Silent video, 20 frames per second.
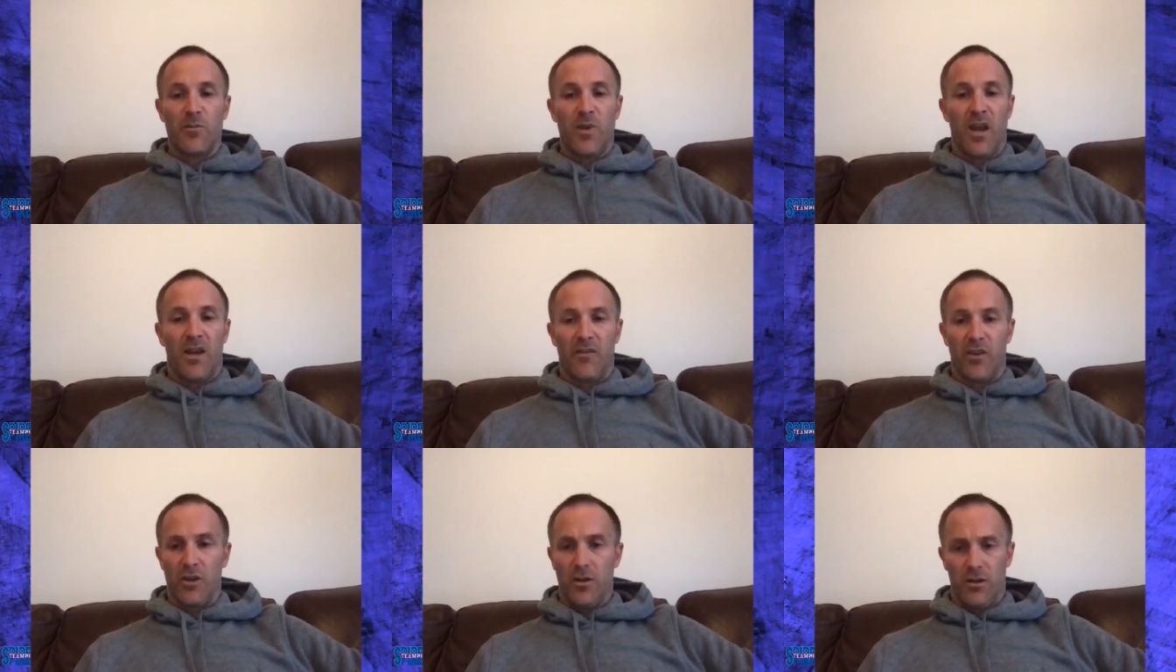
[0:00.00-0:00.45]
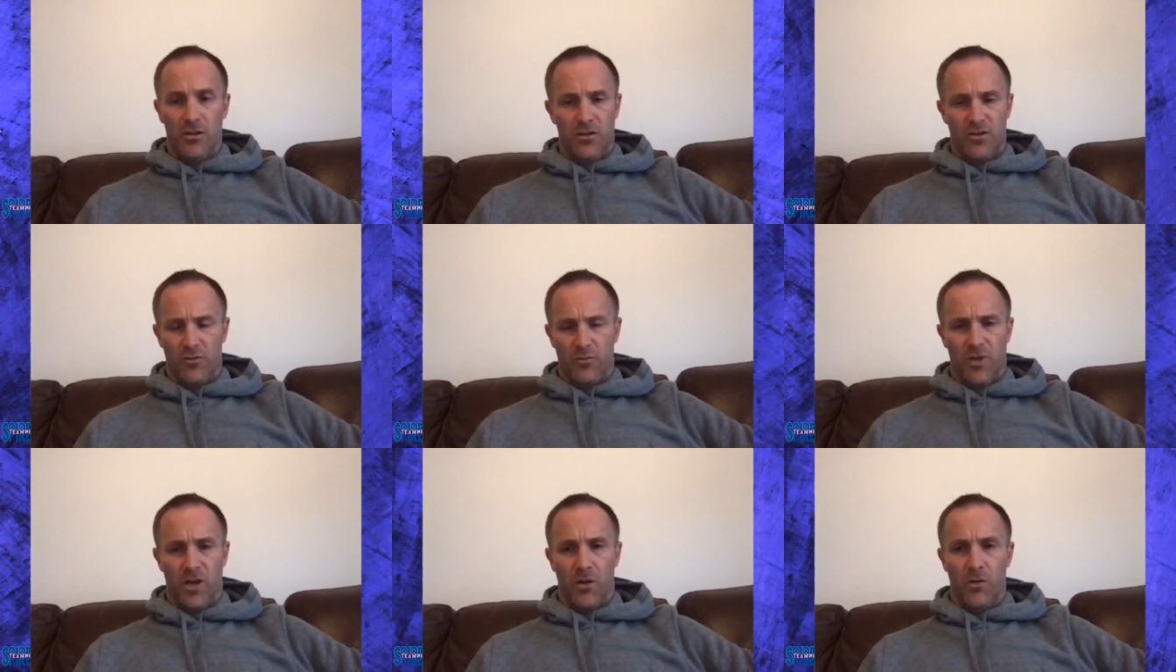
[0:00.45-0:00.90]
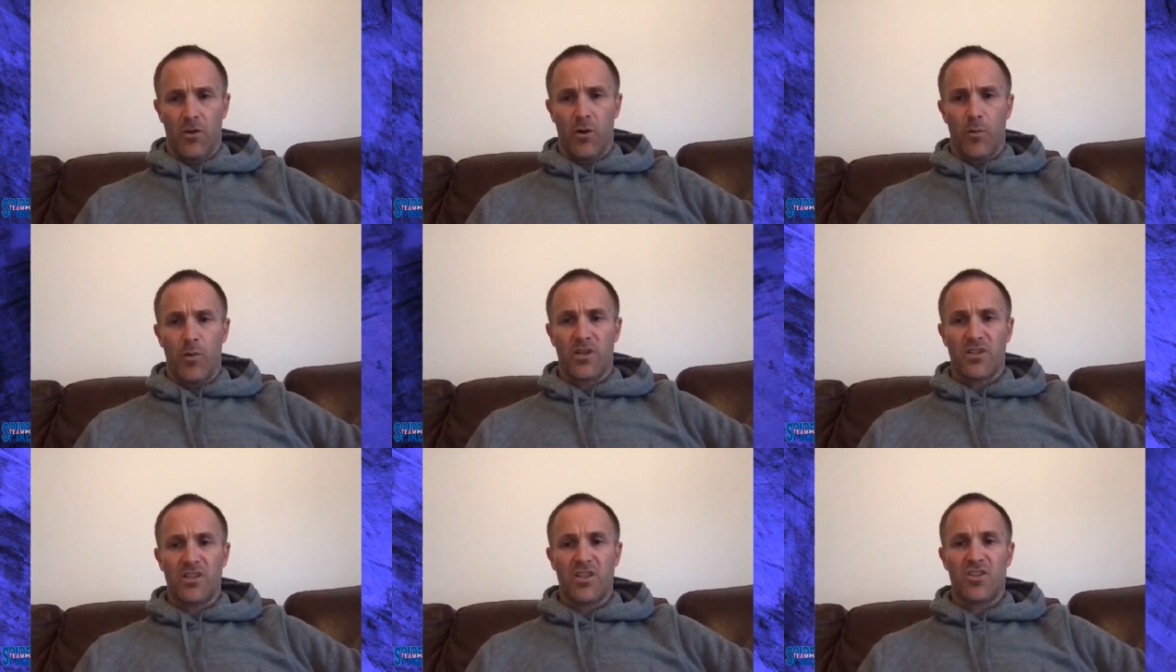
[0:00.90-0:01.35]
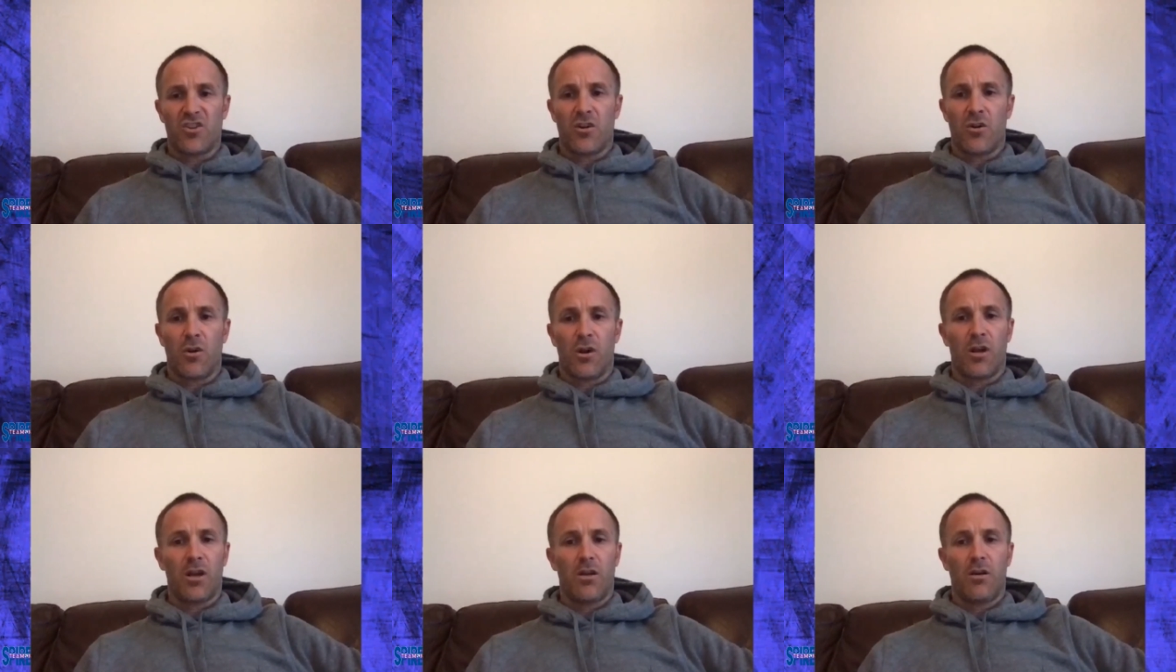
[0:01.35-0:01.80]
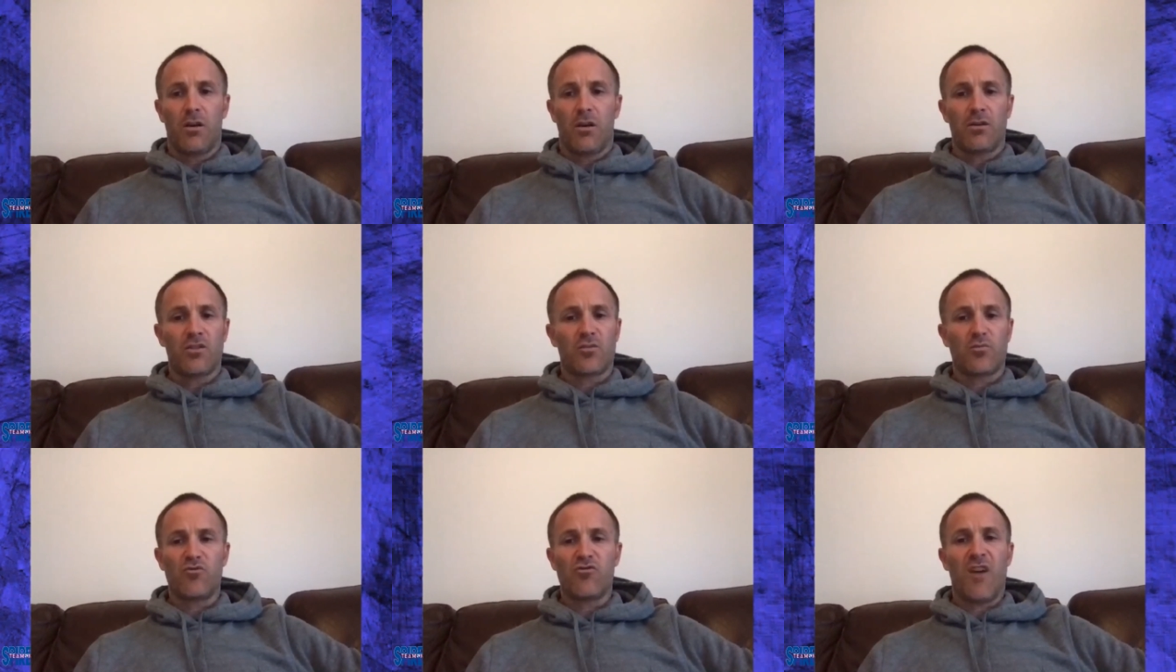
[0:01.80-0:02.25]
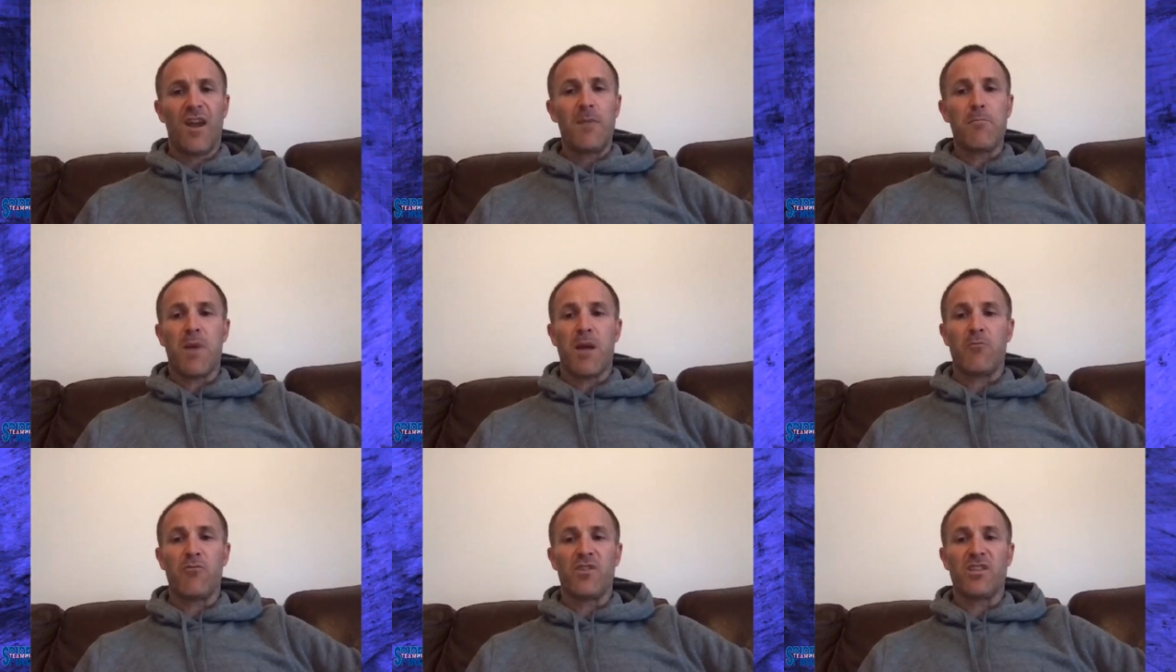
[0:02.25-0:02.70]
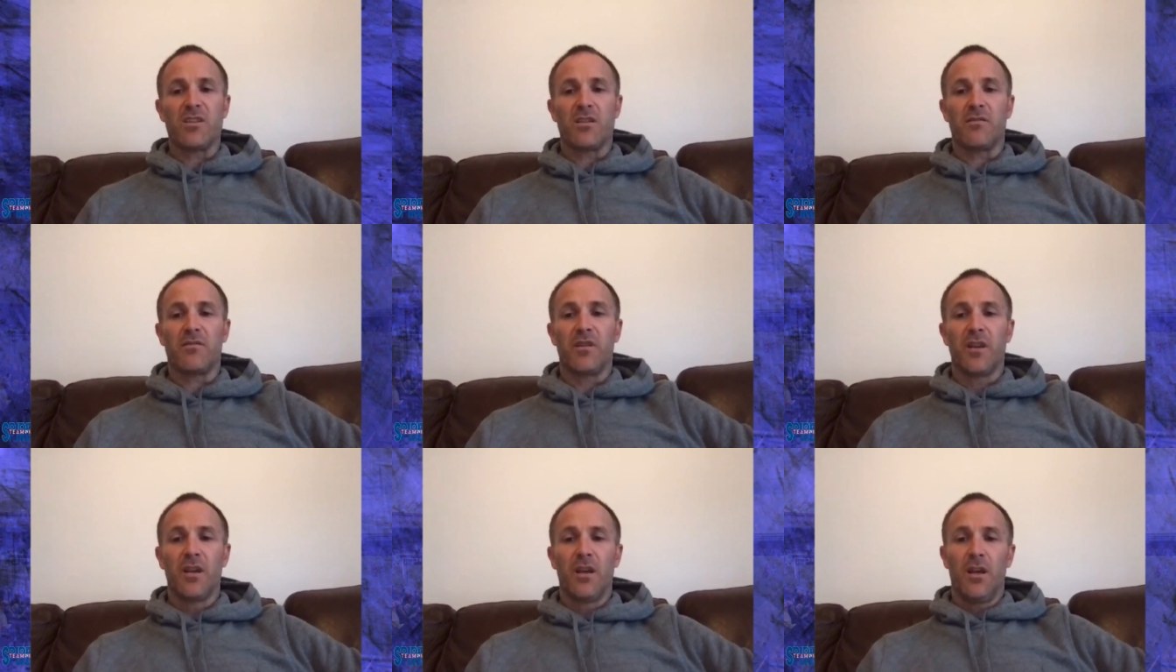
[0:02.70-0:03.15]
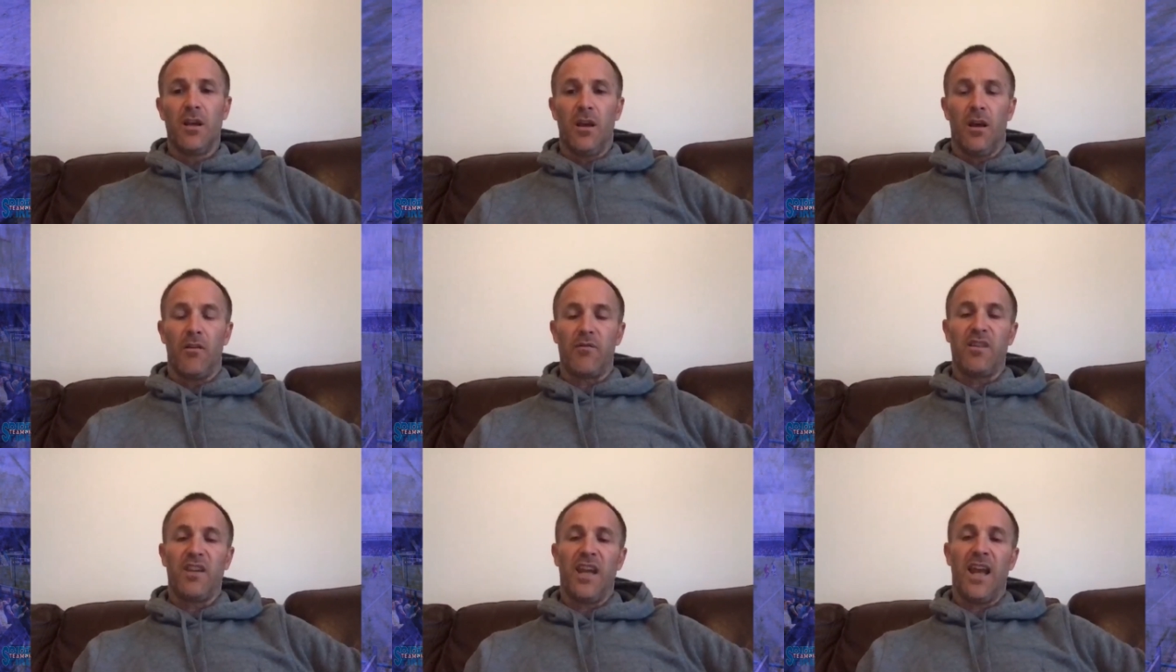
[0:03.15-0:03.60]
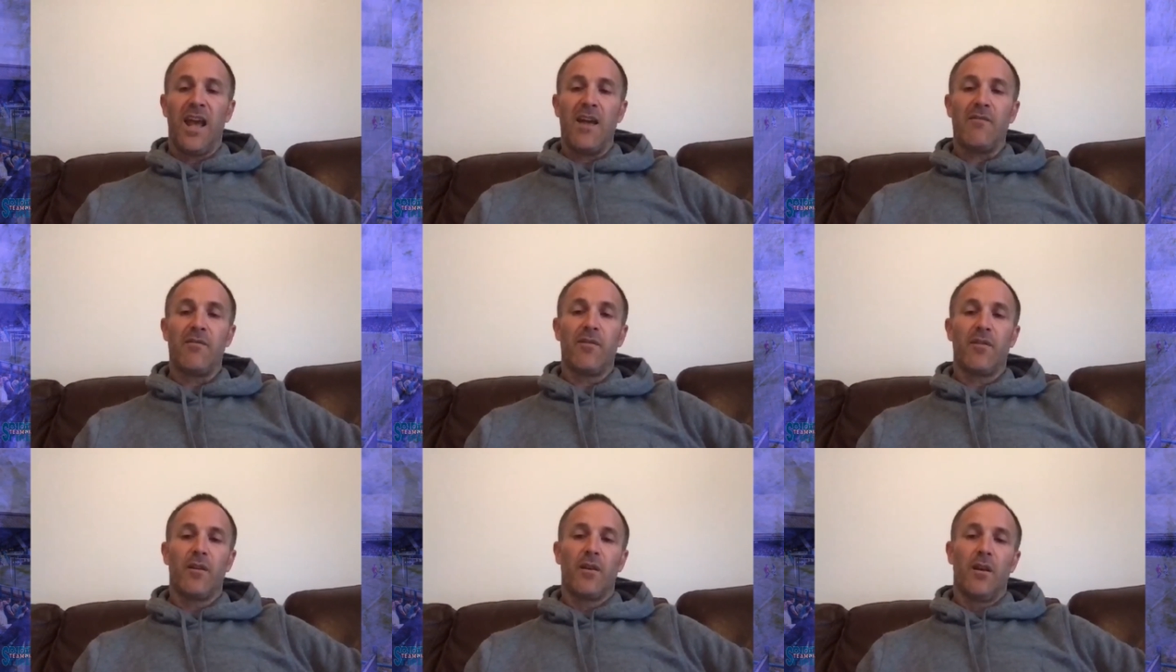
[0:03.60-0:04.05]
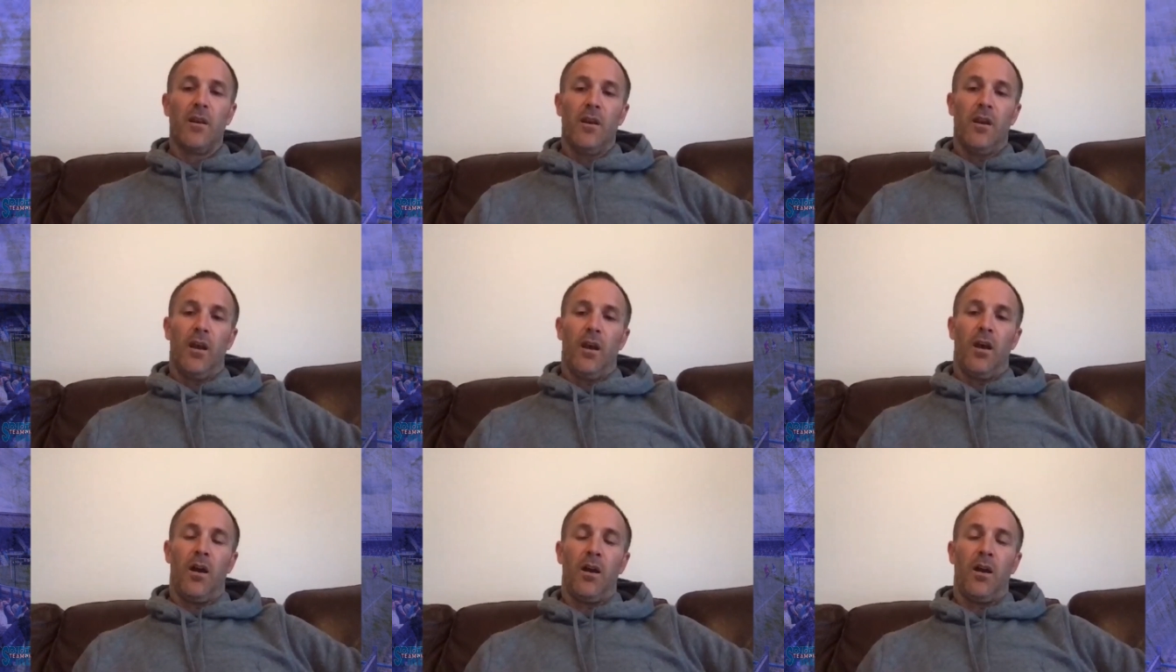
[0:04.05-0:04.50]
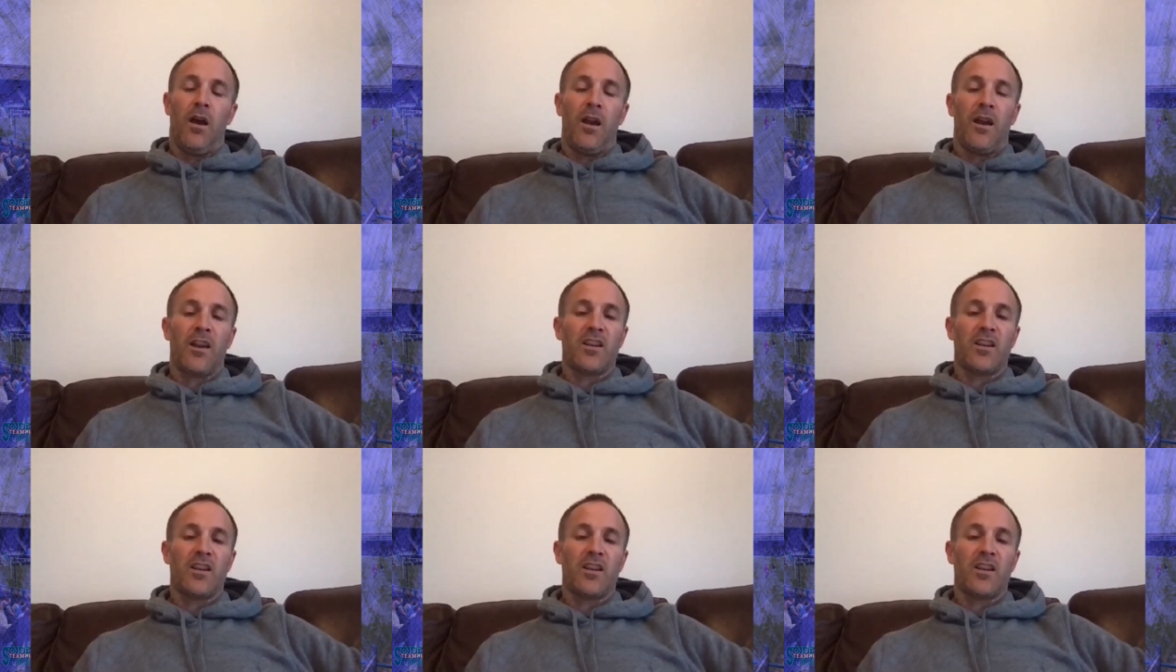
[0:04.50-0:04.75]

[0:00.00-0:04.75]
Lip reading: I've had some, God bless his soul, I've got some great memories of Kev, and